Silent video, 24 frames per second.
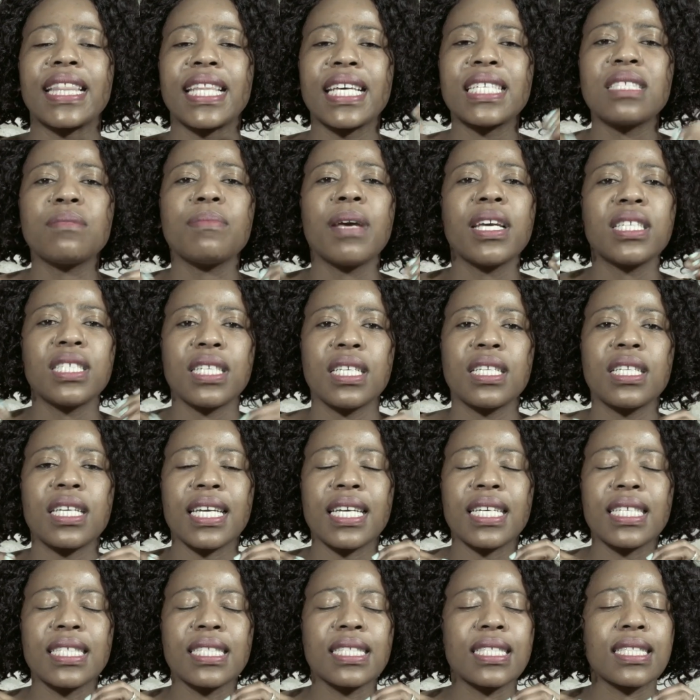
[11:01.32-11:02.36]
this mission
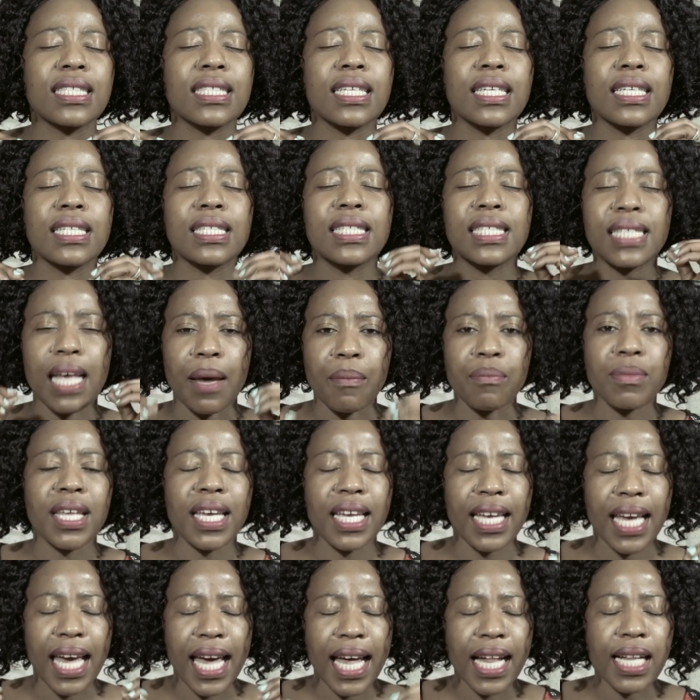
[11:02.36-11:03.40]
is
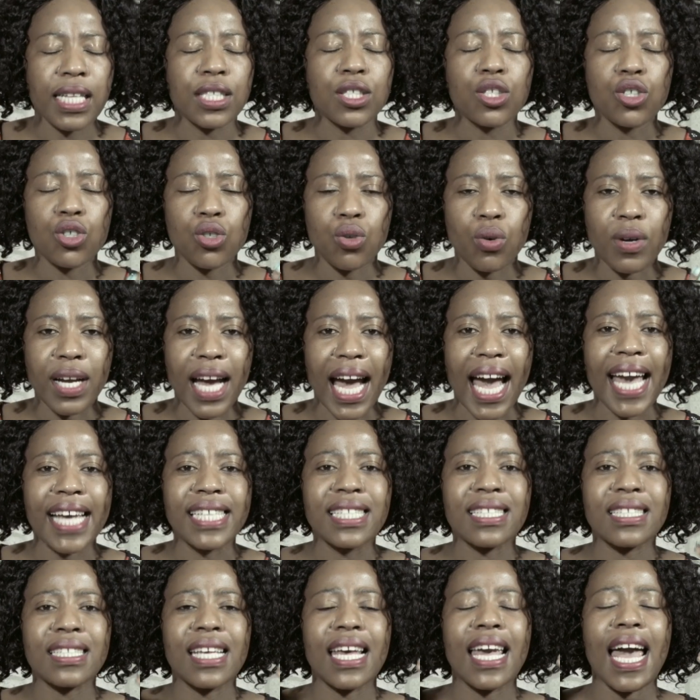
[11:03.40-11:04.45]
something else, you
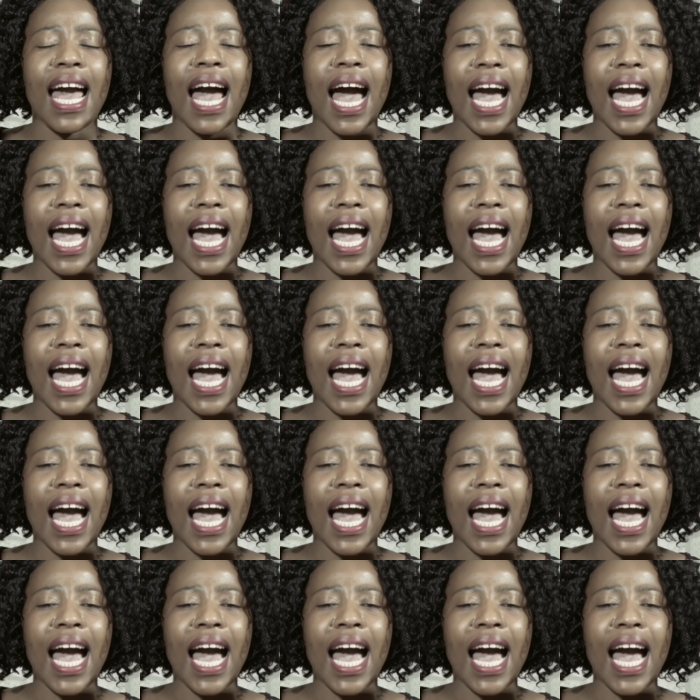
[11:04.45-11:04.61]
guys.